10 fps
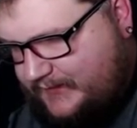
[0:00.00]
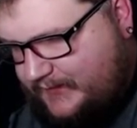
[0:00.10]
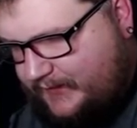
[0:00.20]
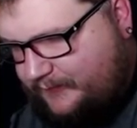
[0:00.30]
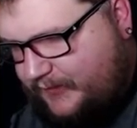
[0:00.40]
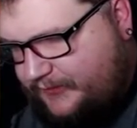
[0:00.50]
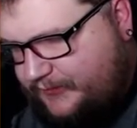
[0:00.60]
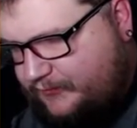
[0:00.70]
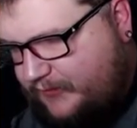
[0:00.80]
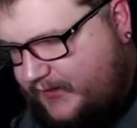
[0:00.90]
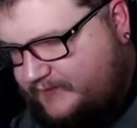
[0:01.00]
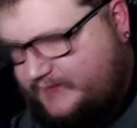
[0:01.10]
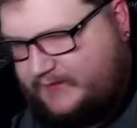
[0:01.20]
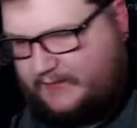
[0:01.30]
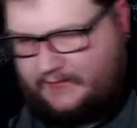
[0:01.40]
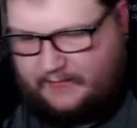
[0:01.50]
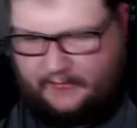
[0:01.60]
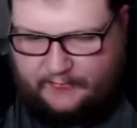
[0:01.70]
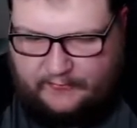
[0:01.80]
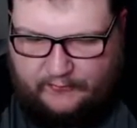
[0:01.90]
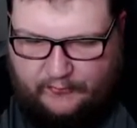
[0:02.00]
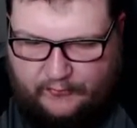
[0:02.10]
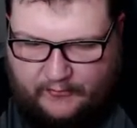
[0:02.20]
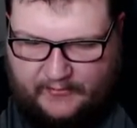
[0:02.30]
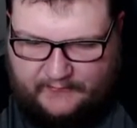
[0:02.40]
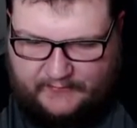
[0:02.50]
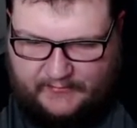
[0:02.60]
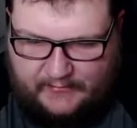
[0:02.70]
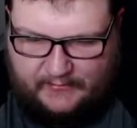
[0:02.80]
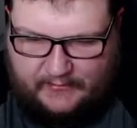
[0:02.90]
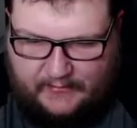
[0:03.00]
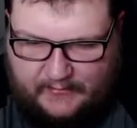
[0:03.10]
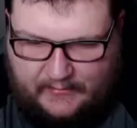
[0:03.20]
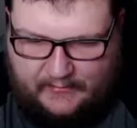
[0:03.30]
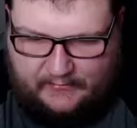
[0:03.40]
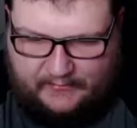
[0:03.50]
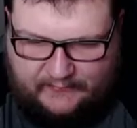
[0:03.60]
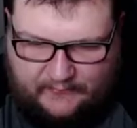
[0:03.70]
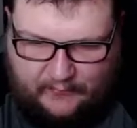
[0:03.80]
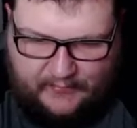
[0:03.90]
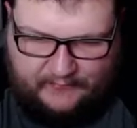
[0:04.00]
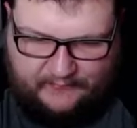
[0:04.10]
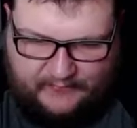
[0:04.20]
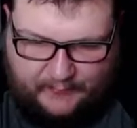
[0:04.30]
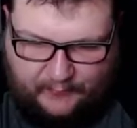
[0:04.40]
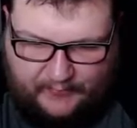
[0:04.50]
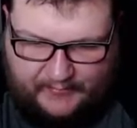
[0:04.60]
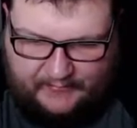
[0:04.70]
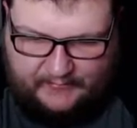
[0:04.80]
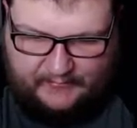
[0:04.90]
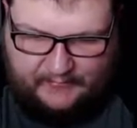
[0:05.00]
Um, nothing crazy, nothing too crazy. Uh, let's go ahead and separate.